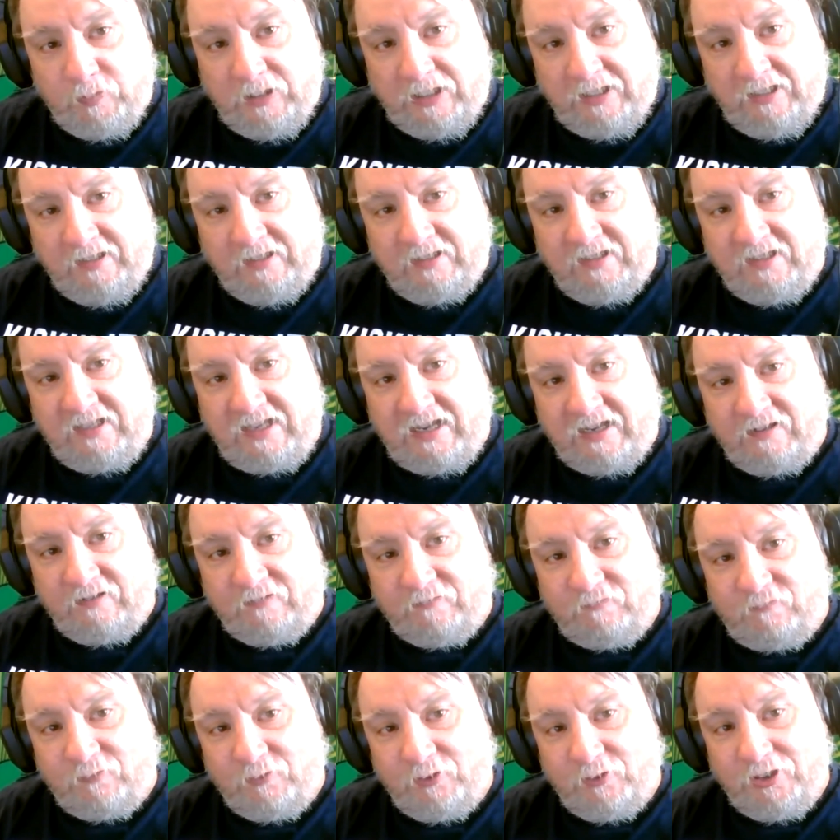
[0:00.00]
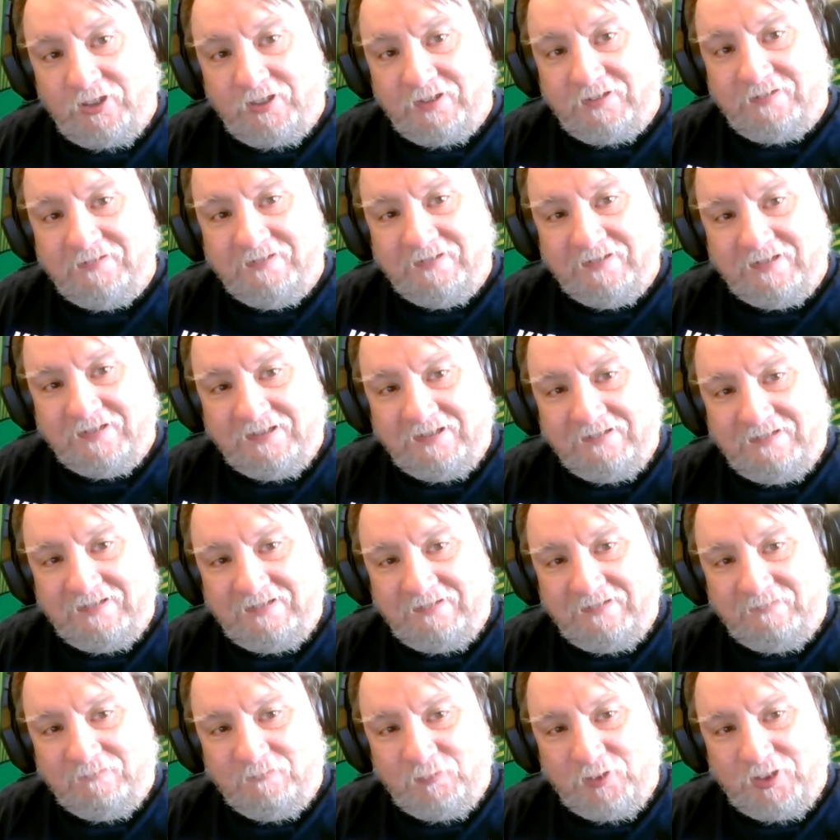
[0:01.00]
being in California,
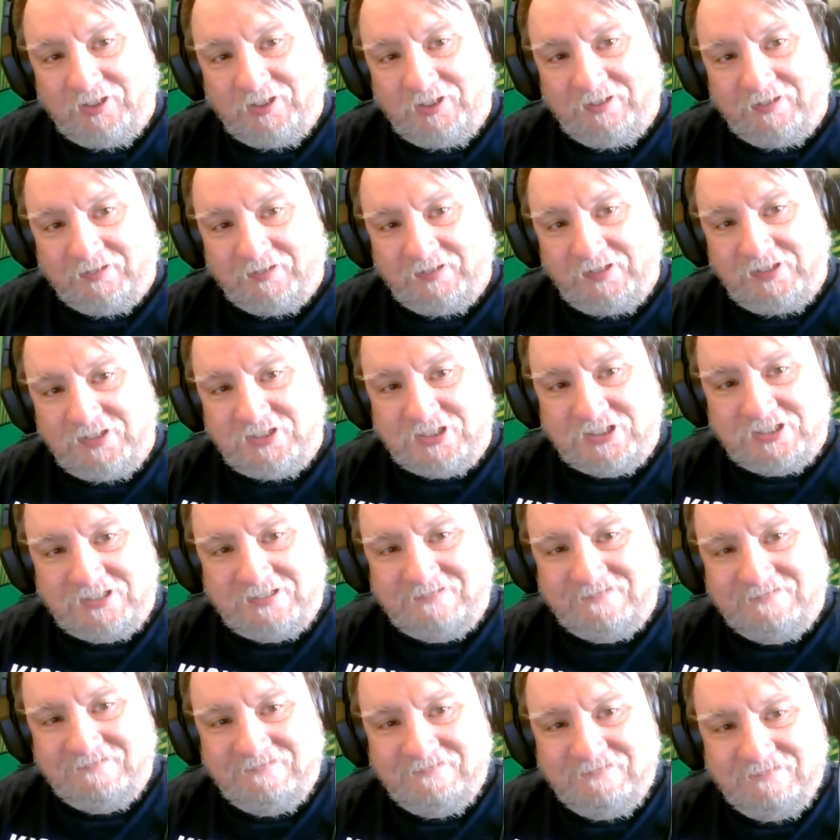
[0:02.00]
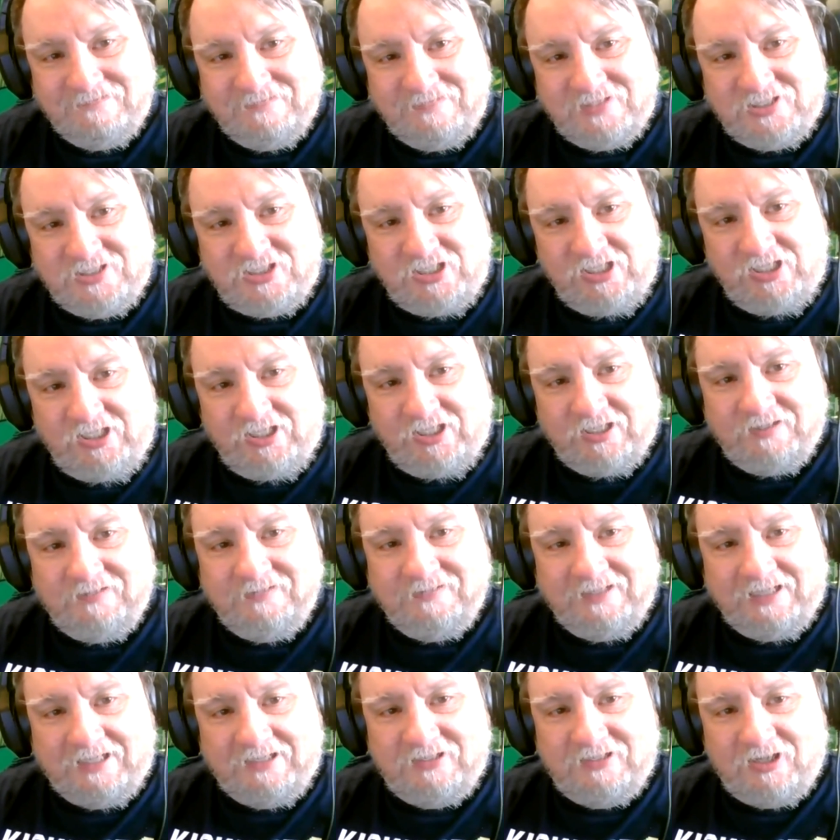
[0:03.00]
we can at least see you
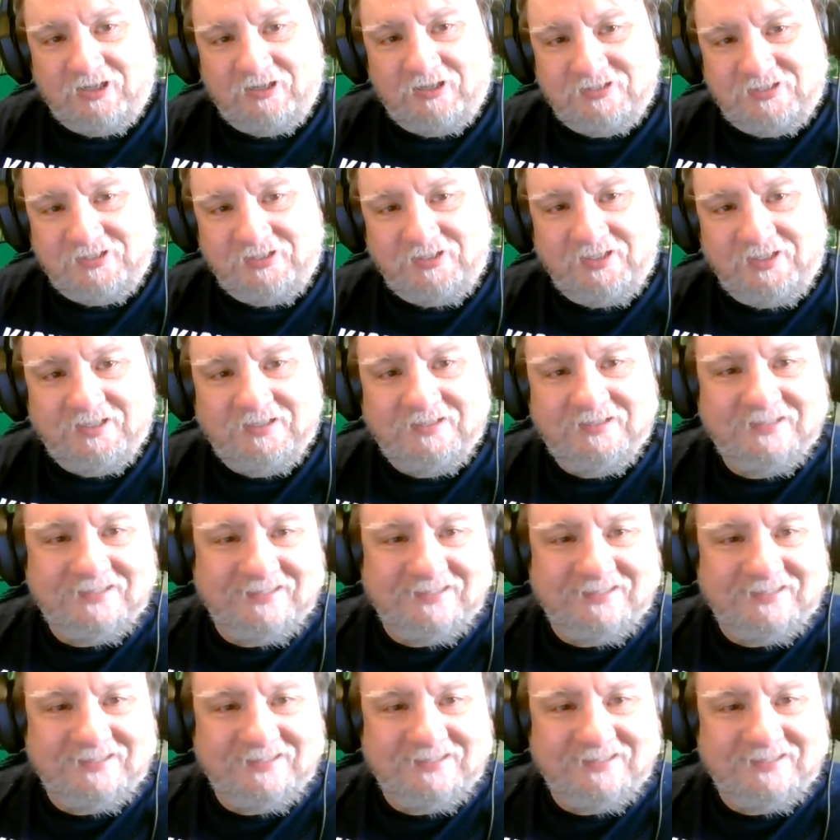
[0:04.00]
and talk to you.